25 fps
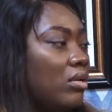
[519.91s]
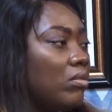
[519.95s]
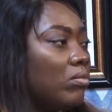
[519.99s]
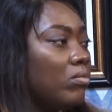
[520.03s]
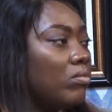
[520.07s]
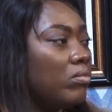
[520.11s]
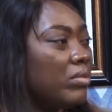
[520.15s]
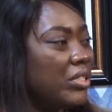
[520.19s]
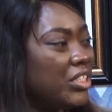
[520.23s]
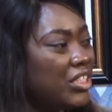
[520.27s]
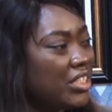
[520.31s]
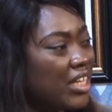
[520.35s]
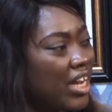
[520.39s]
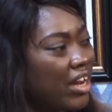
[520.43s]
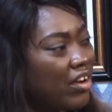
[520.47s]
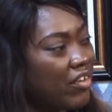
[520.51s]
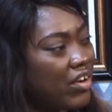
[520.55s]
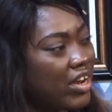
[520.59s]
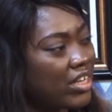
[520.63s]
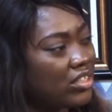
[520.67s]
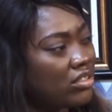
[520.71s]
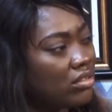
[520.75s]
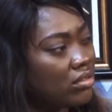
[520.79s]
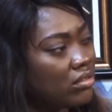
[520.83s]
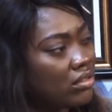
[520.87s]
Which
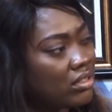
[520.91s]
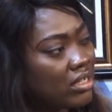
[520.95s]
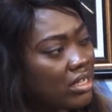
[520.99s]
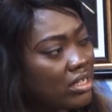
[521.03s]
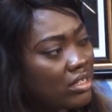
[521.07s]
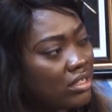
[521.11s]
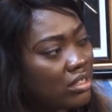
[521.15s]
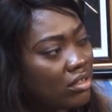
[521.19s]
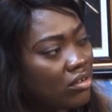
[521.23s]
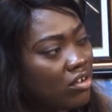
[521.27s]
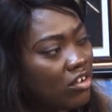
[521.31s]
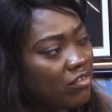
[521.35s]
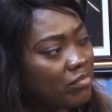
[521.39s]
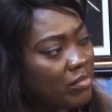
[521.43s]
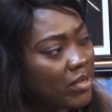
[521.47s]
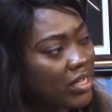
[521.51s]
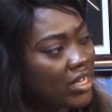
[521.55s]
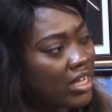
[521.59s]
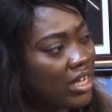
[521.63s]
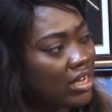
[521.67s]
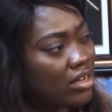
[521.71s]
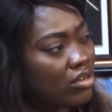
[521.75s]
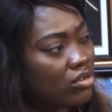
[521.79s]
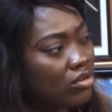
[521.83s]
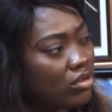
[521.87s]
areas do you think the
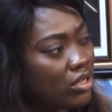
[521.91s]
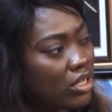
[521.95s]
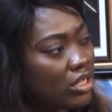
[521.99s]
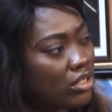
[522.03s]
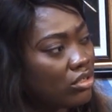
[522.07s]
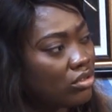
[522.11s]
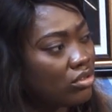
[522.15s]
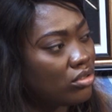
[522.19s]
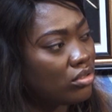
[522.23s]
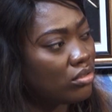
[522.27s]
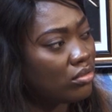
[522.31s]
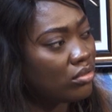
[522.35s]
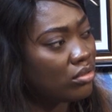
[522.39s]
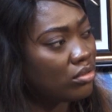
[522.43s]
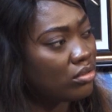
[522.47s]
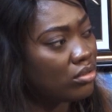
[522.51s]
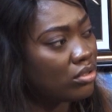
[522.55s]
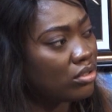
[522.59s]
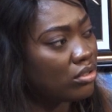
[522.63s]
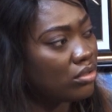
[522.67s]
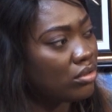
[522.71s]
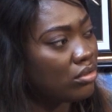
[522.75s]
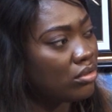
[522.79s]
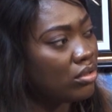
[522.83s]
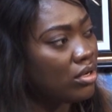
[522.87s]
government can look into
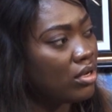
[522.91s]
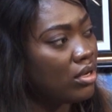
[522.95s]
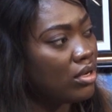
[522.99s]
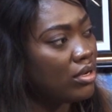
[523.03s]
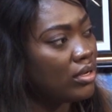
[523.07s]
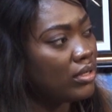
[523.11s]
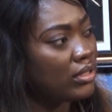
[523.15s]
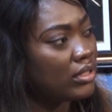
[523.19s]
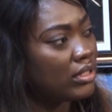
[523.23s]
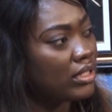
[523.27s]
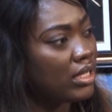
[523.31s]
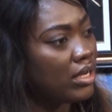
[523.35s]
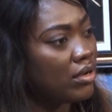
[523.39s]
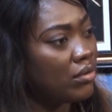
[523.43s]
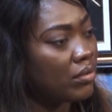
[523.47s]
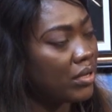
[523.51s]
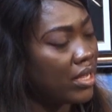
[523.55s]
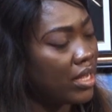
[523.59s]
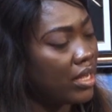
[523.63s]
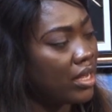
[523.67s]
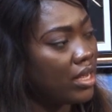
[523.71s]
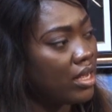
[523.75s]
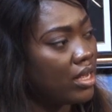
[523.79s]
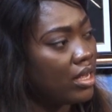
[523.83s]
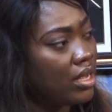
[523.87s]
to say,
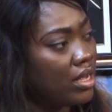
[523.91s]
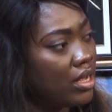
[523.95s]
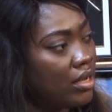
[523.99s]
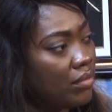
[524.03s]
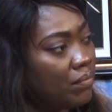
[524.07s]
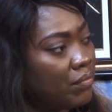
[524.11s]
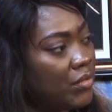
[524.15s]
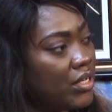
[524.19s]
okay,